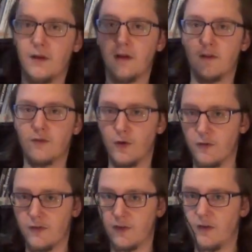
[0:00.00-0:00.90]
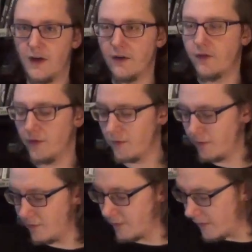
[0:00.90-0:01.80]
And of course the charger
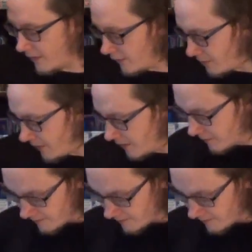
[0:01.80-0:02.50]
for the S P.